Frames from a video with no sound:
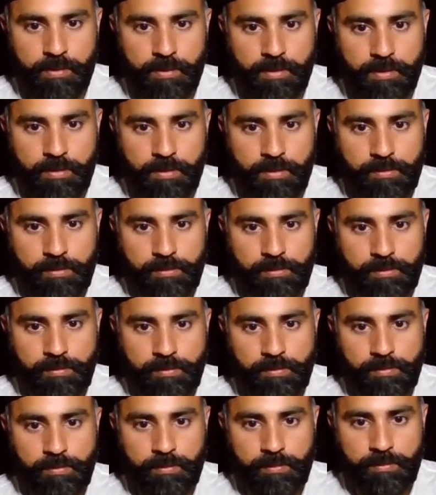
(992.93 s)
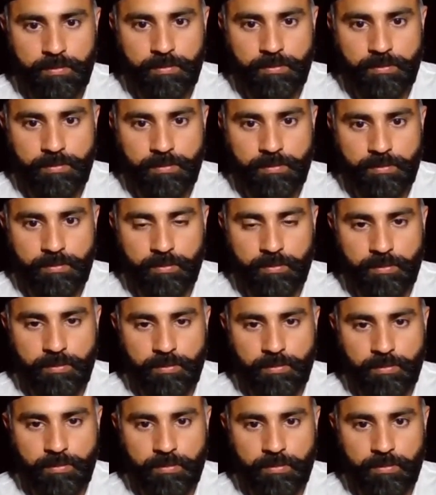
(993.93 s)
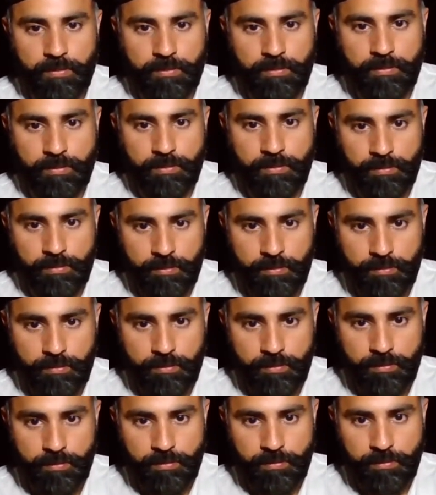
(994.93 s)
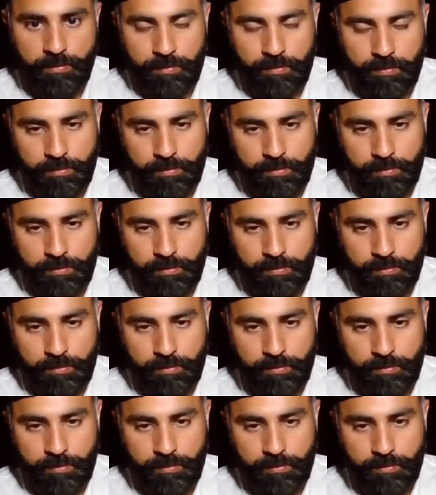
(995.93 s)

(silent)